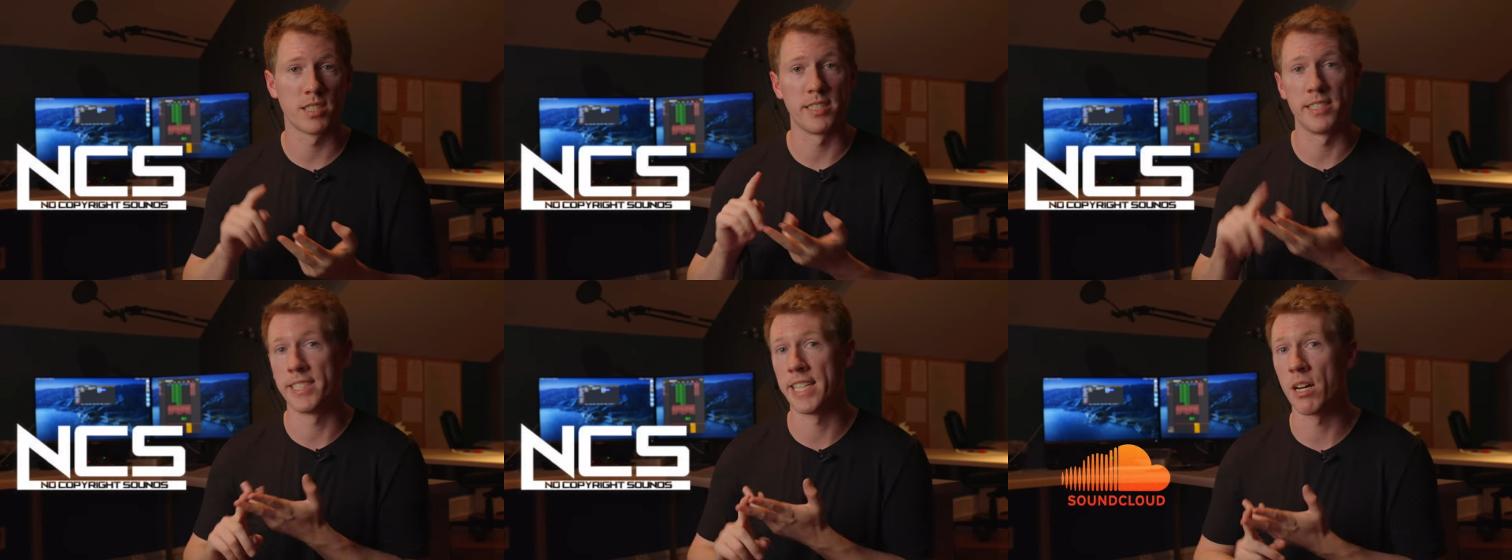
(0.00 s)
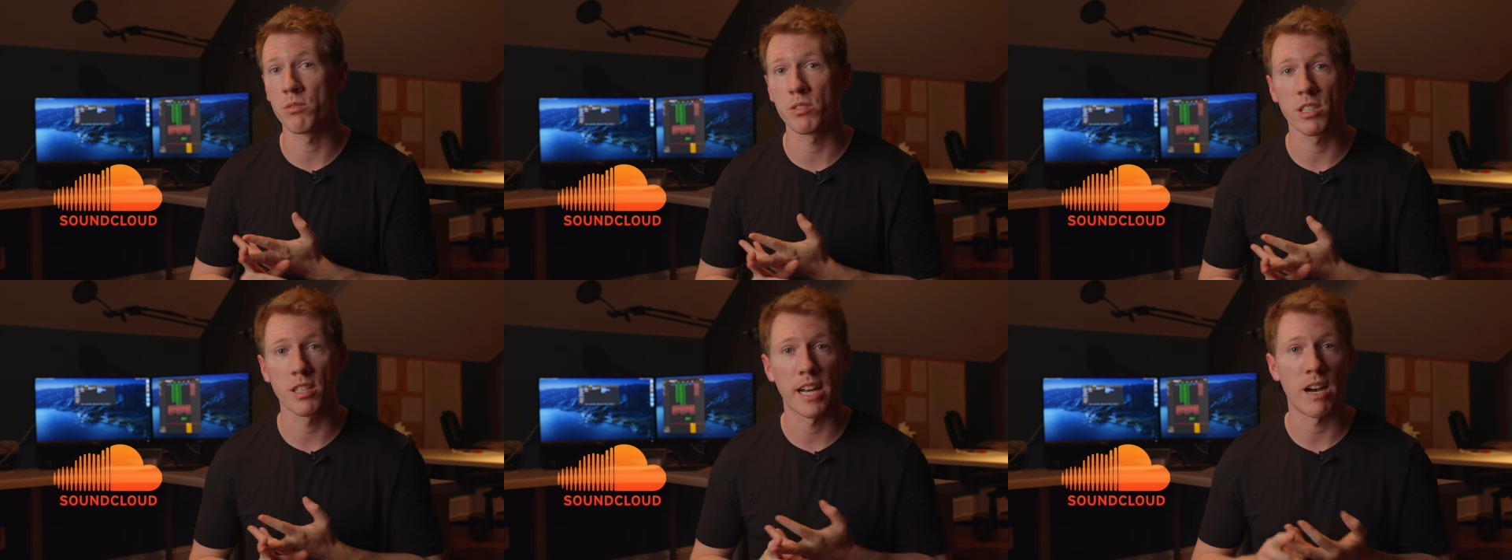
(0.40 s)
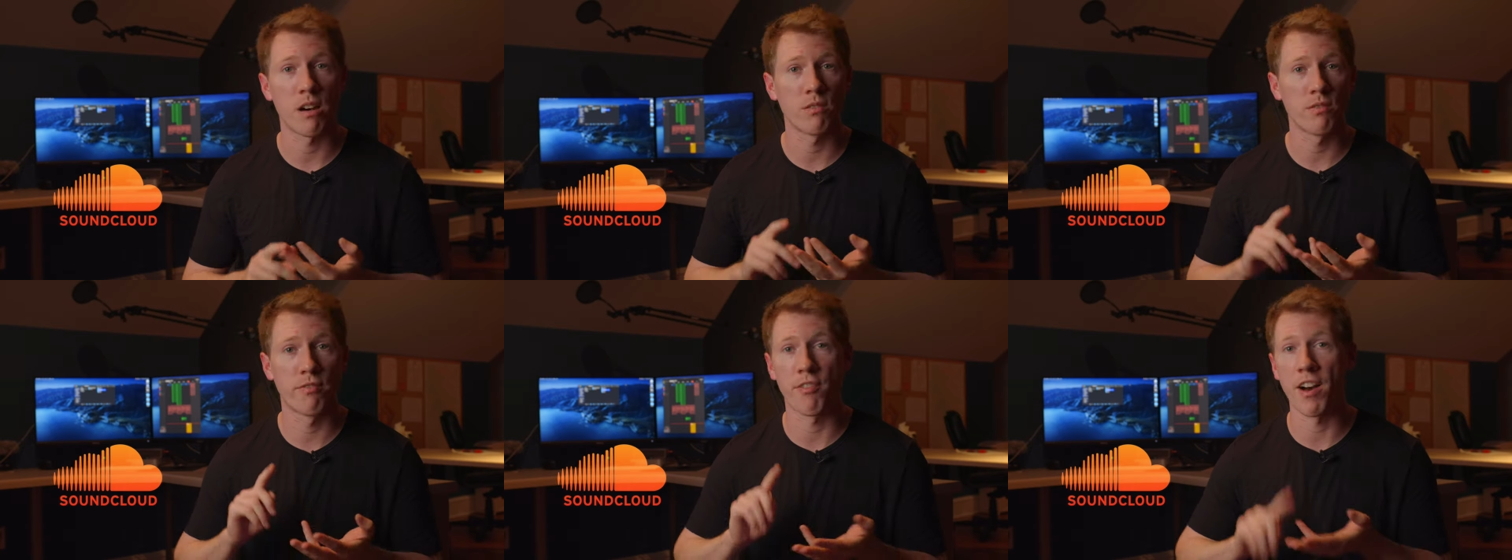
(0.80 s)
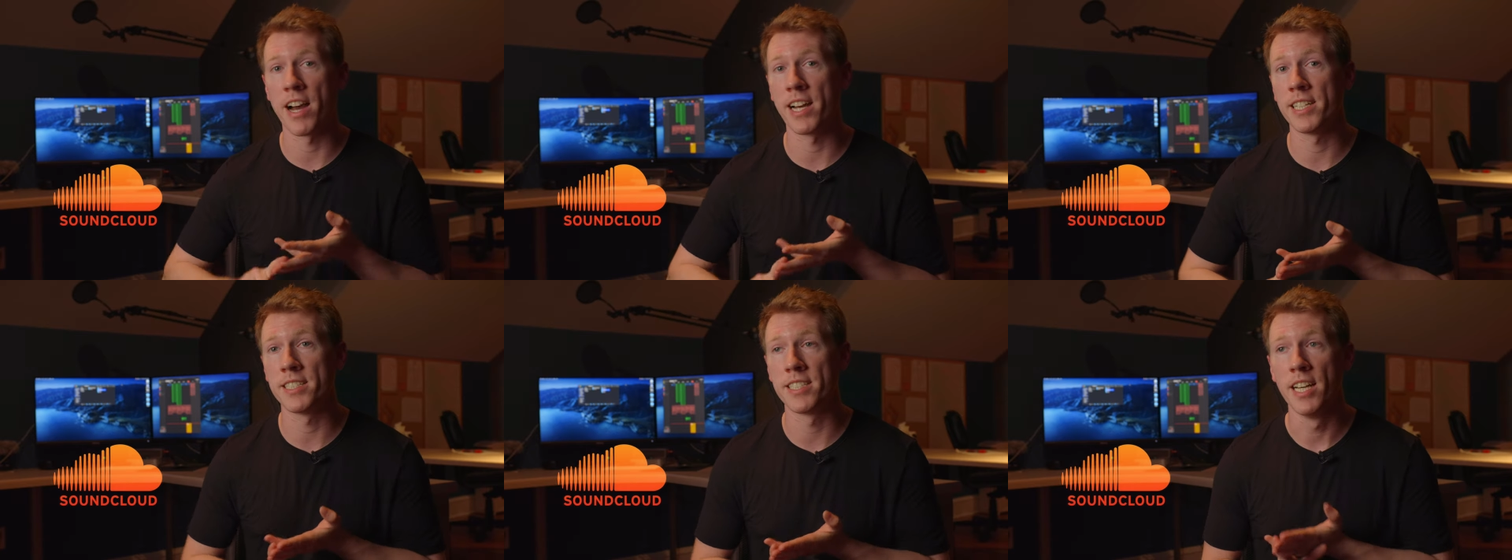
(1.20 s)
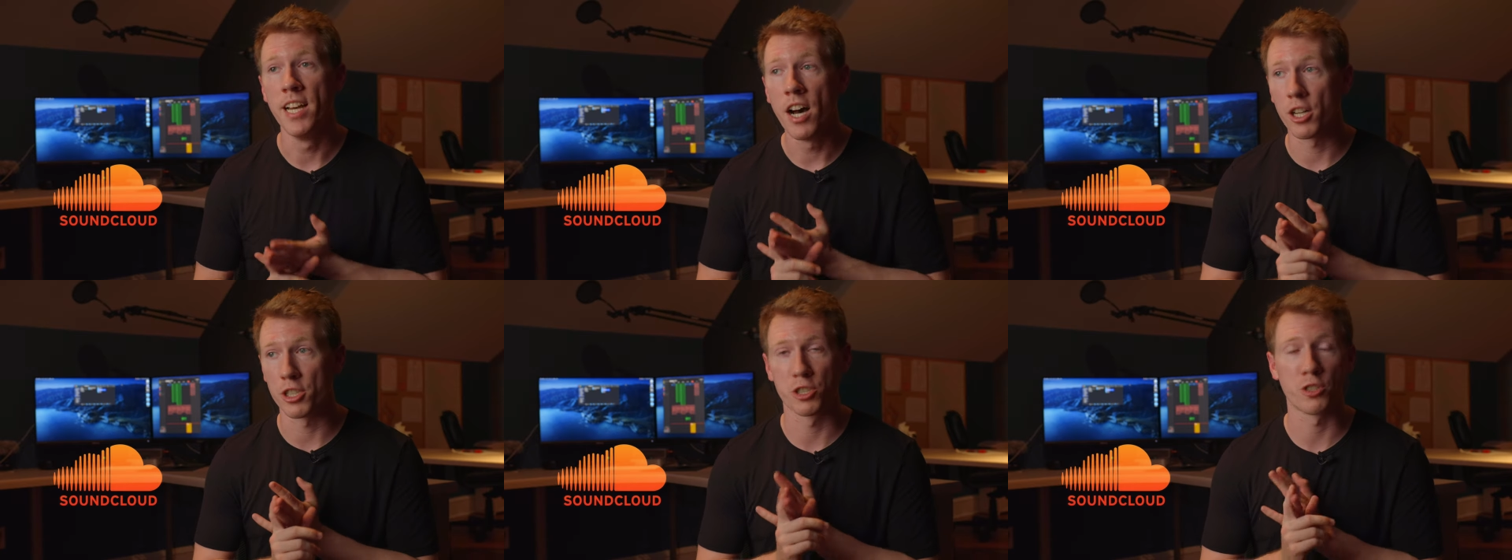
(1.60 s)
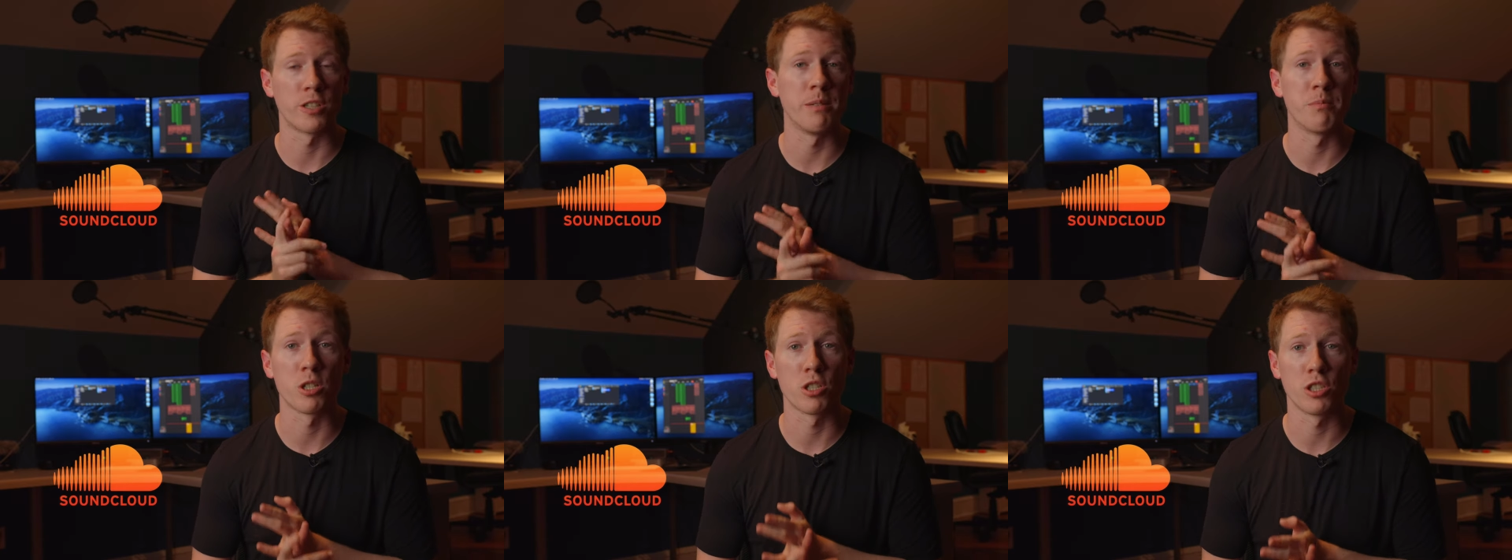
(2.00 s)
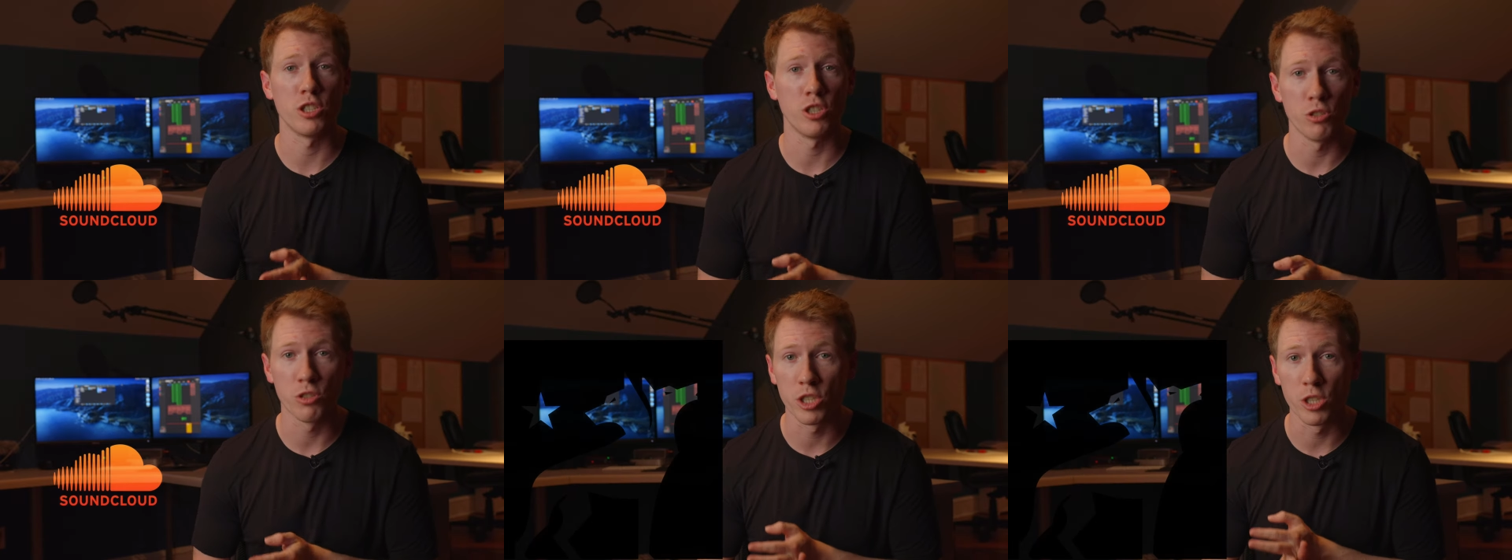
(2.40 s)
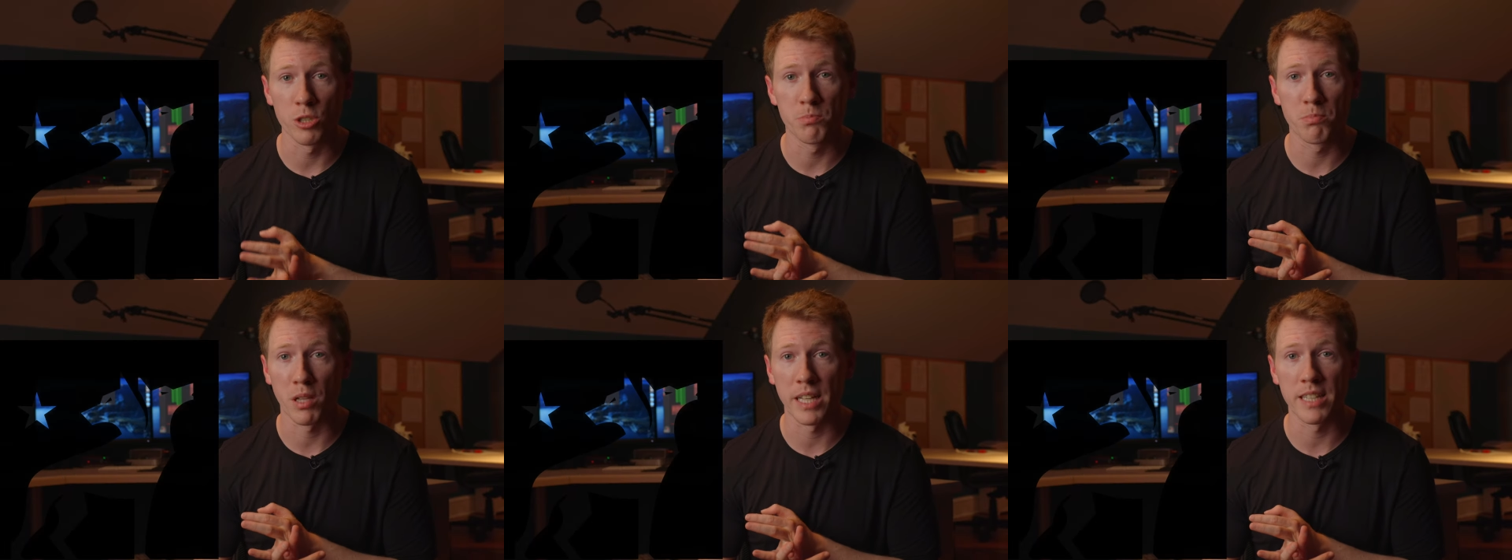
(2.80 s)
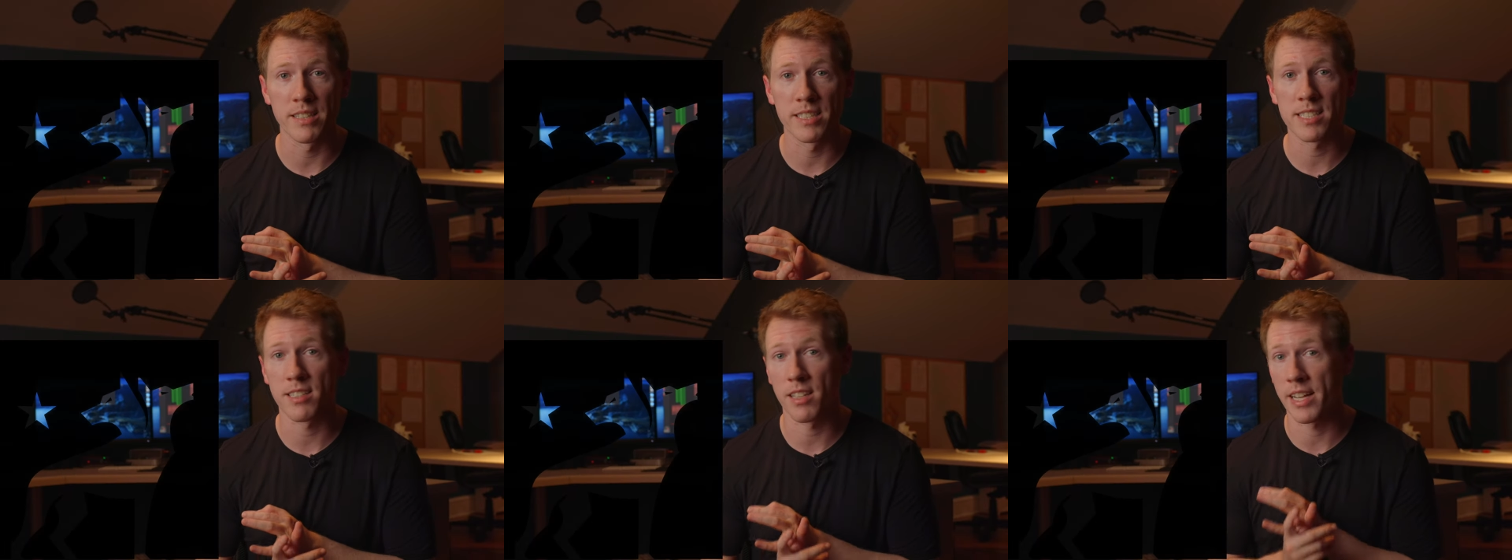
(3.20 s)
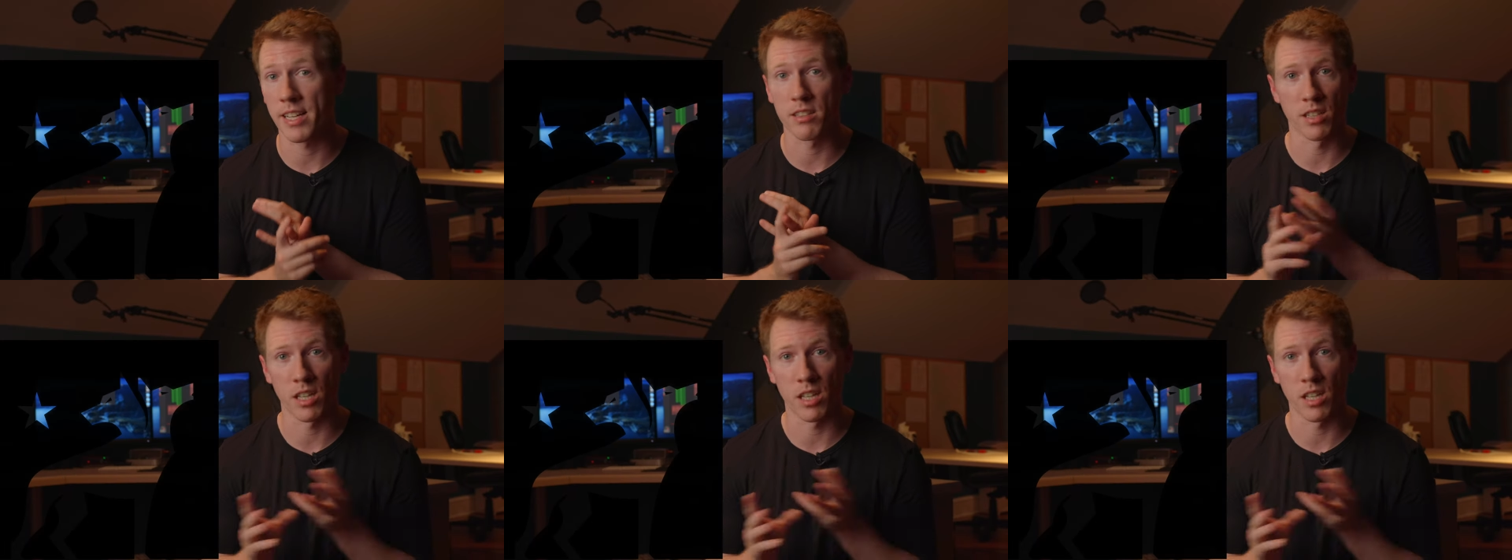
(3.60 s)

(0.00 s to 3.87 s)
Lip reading: SoundCloud, find a streamer's YouTube playlist like